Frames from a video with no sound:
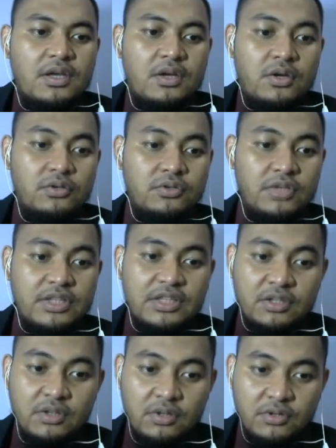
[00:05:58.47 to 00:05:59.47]
Due to its
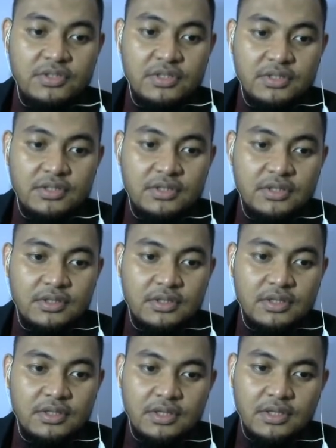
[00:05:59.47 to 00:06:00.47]
close
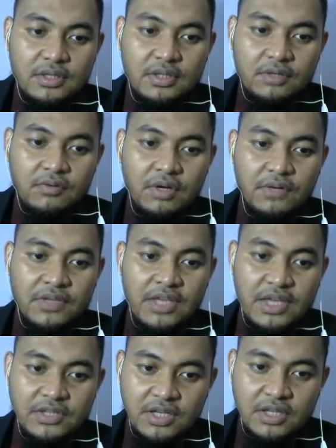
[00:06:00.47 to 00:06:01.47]

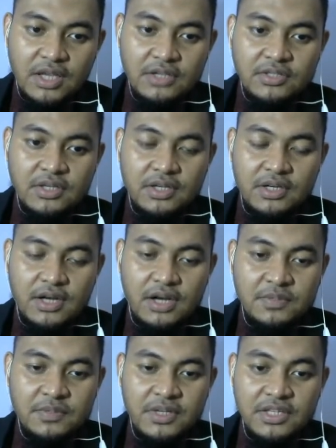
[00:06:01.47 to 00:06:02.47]
qualification as an
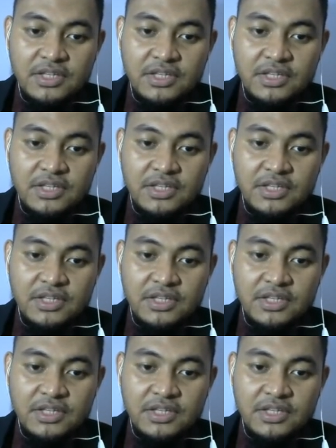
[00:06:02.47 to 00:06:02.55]
archipelagic